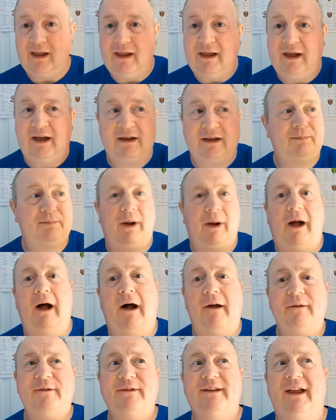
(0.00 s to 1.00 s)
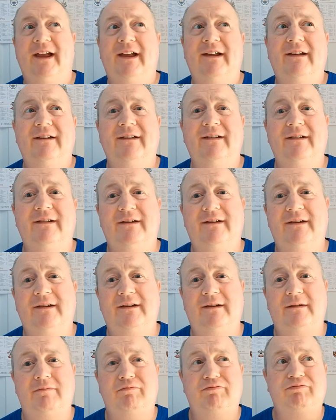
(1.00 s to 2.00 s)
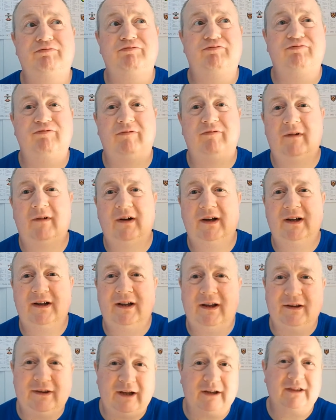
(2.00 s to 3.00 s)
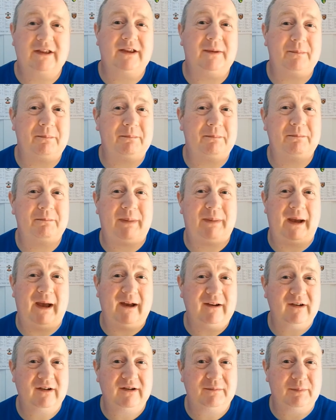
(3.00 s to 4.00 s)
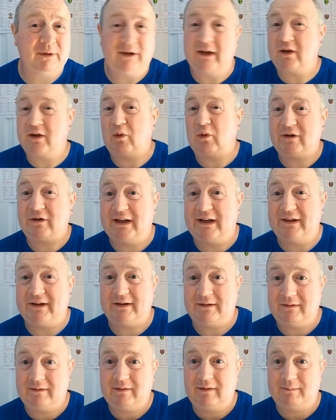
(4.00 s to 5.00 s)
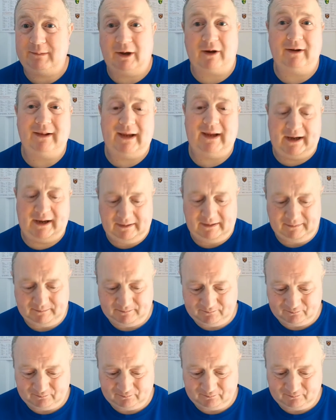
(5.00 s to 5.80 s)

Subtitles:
His passing is not the best, but not the worst either, not gonna lie.